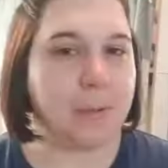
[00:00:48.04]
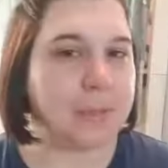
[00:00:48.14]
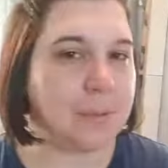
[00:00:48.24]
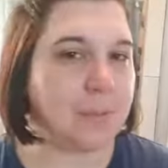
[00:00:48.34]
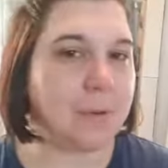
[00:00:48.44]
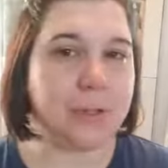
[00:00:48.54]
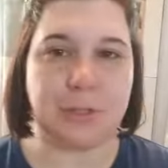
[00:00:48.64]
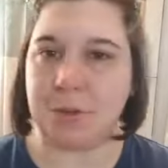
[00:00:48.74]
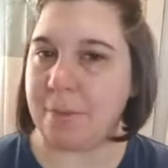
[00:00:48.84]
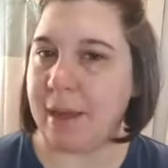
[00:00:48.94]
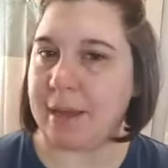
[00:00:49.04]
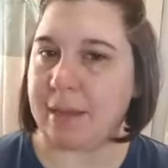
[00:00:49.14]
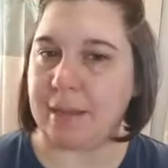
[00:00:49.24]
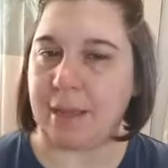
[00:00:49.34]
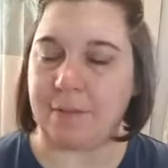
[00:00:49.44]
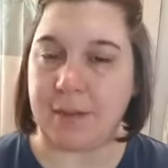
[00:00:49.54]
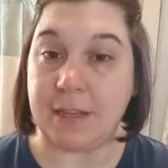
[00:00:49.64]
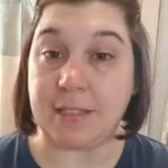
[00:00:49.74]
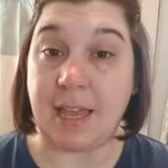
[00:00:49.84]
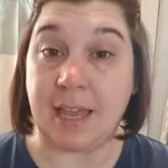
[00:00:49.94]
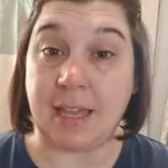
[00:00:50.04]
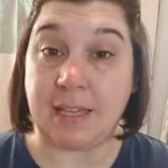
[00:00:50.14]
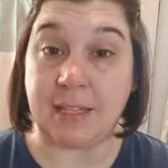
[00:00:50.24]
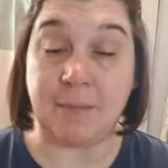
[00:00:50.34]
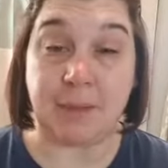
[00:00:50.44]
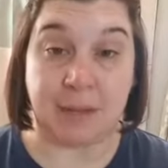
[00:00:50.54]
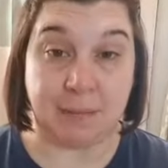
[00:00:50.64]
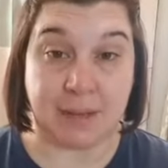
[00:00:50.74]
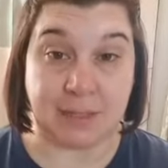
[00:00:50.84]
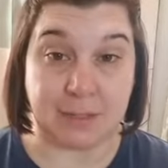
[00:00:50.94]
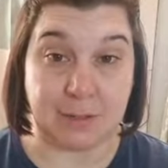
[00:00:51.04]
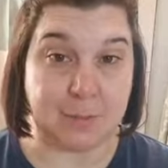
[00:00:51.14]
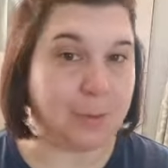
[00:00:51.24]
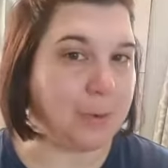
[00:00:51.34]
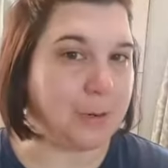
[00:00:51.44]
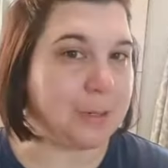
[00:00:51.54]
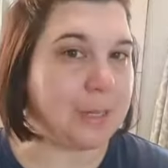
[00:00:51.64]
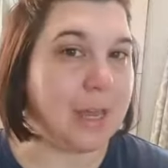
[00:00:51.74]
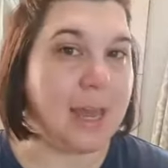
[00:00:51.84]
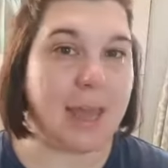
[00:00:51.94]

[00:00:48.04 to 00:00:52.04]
put some moisture back in that face and minimize those pores.